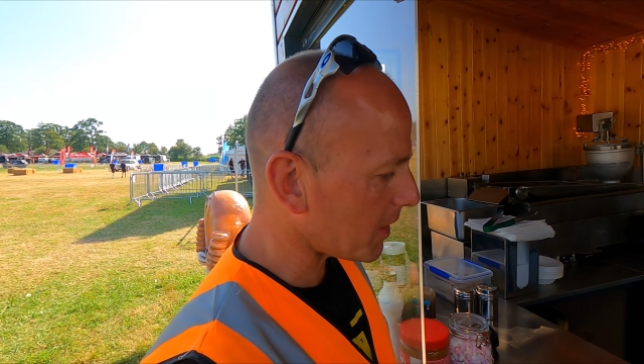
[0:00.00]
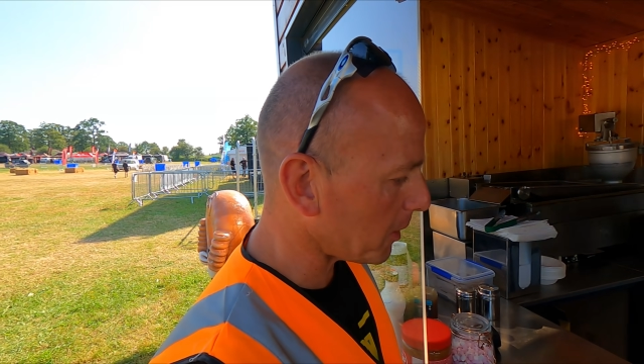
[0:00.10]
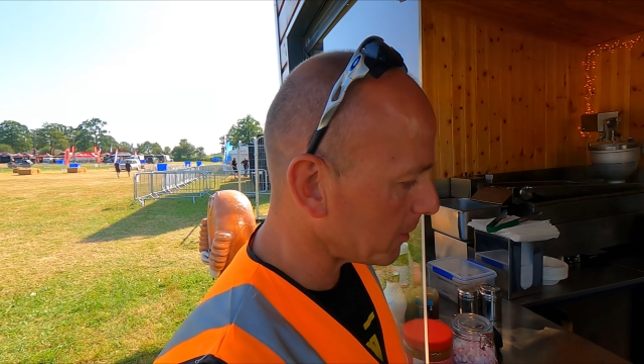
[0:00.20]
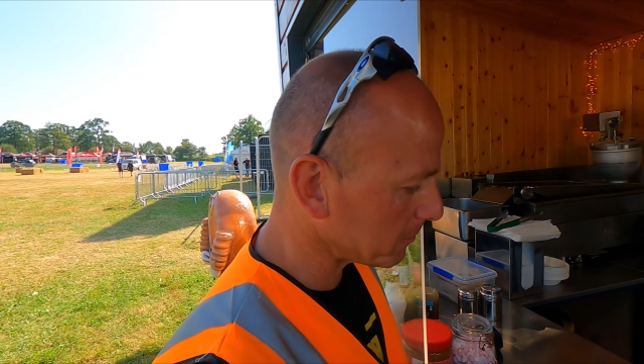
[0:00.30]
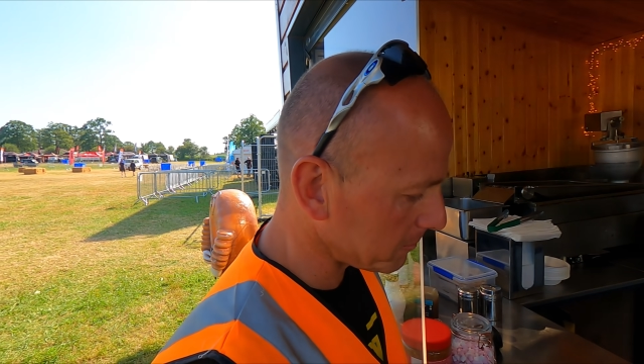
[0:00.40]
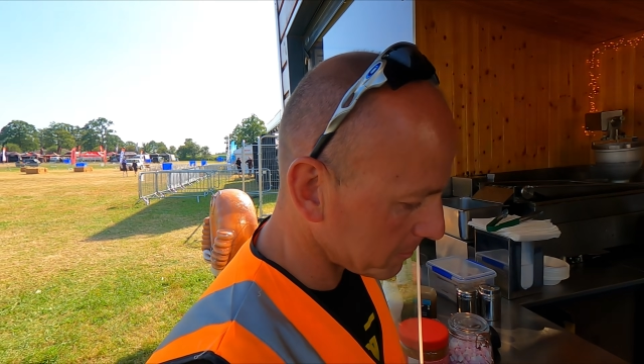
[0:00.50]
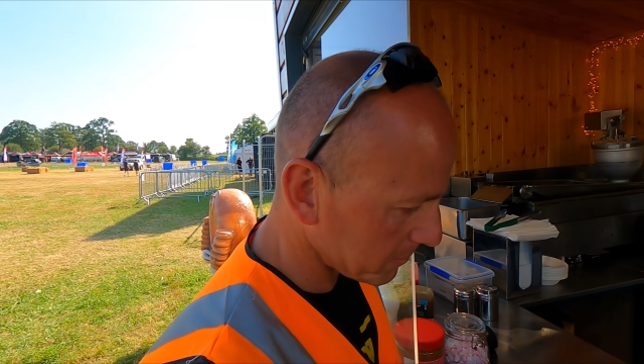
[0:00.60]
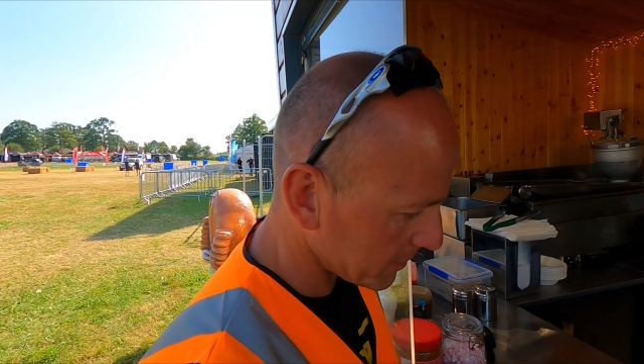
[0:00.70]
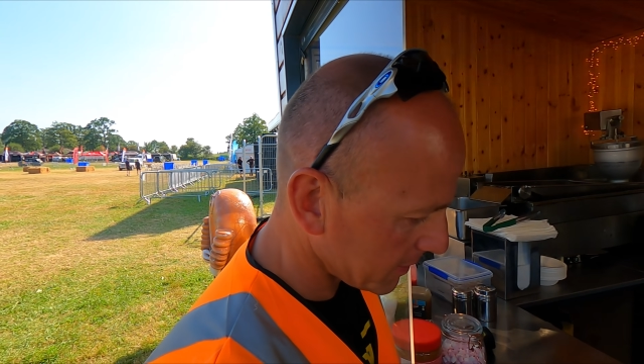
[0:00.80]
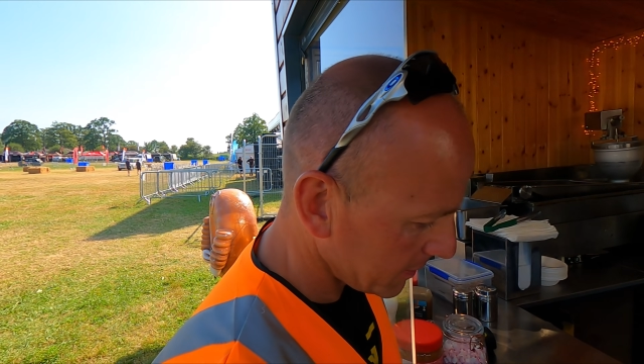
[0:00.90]
because I know you're
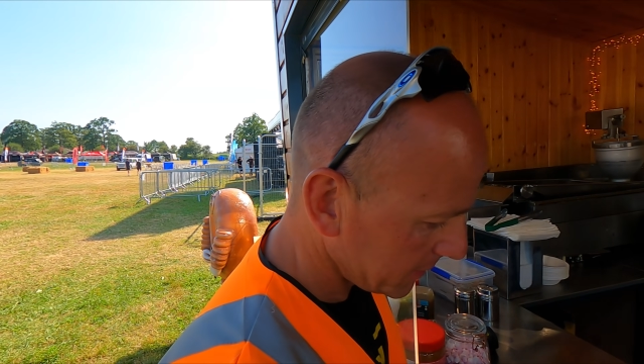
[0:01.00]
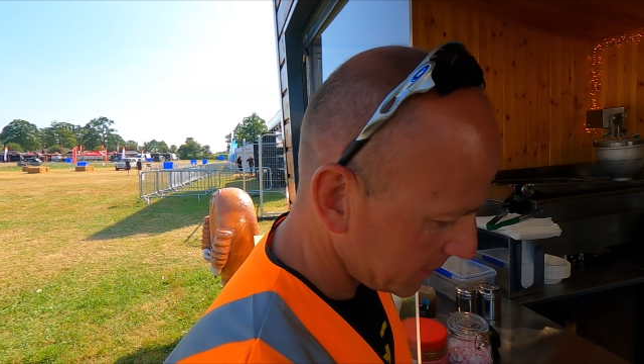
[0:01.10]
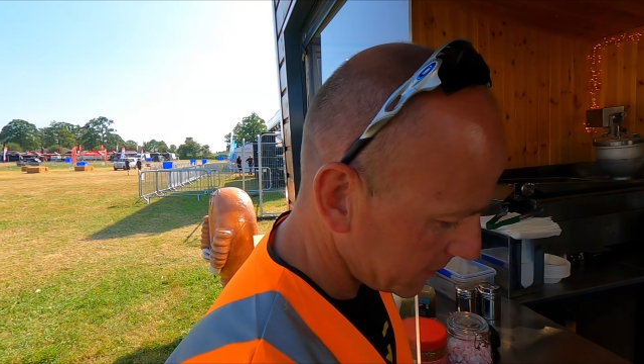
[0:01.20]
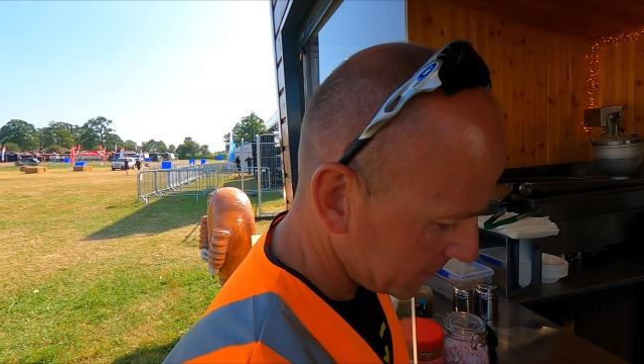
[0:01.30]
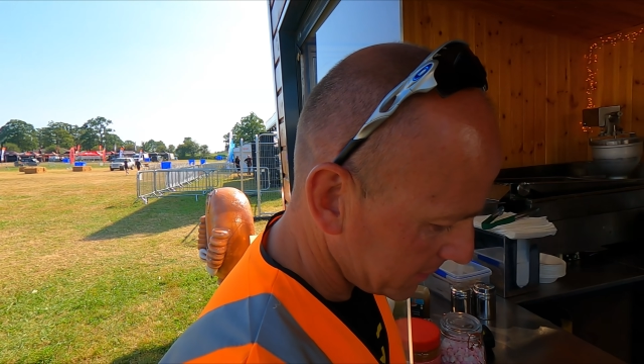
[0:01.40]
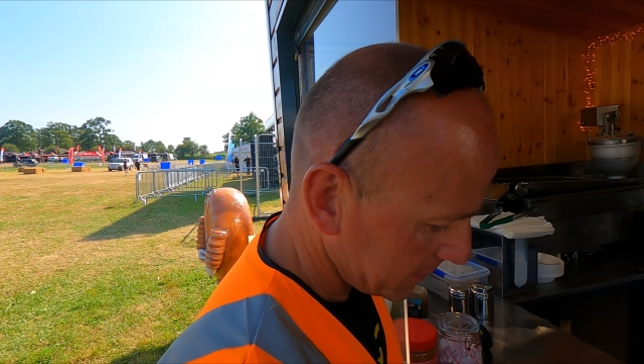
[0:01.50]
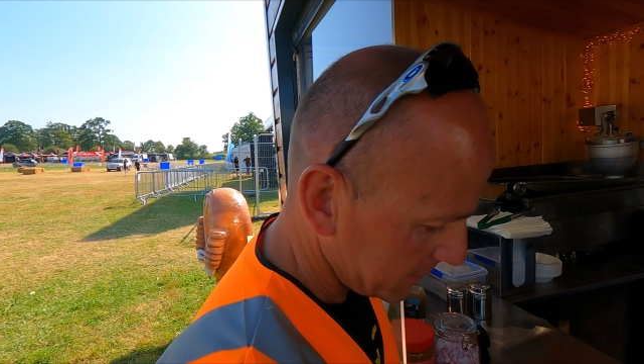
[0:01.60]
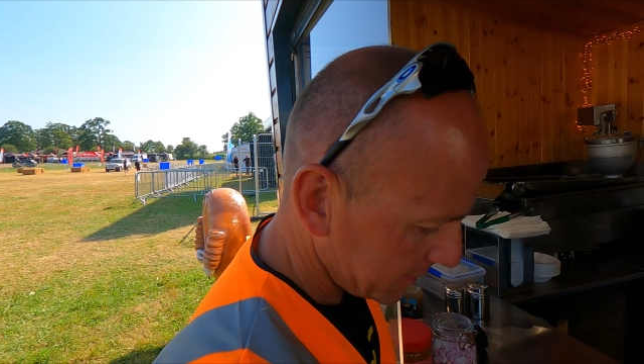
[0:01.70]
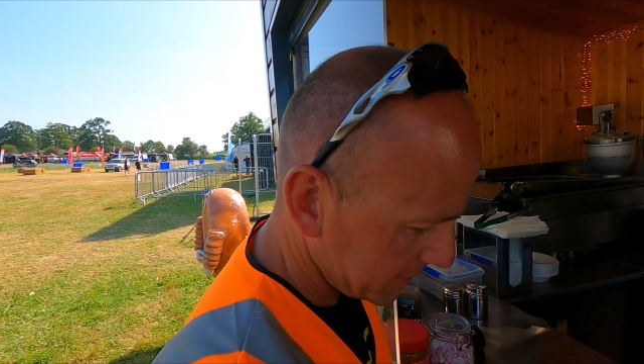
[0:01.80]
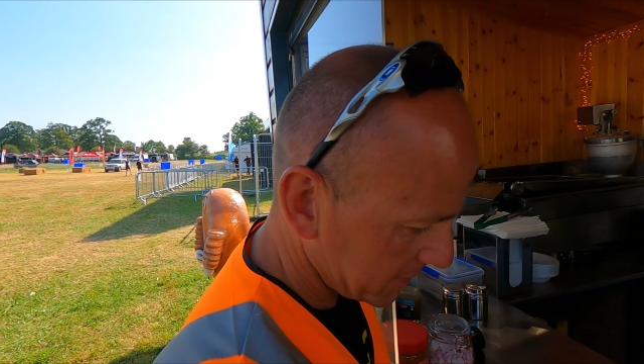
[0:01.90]
going to be super
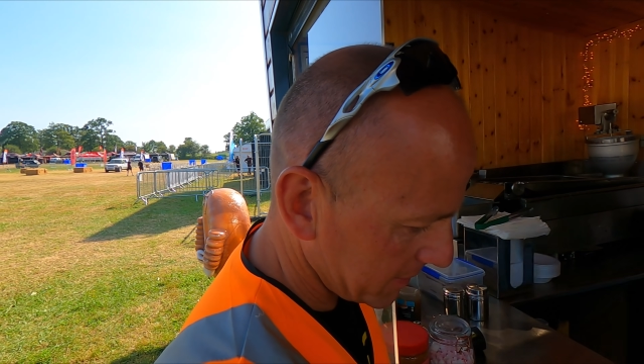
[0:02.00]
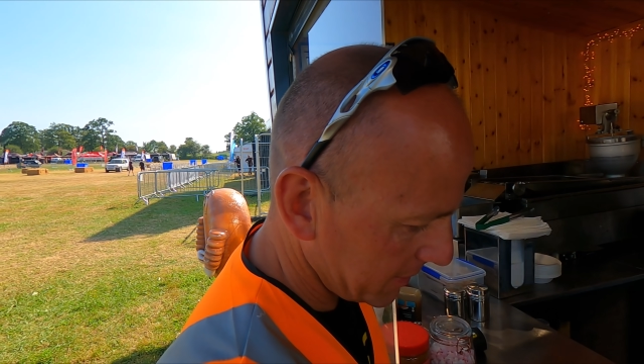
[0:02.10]
busy.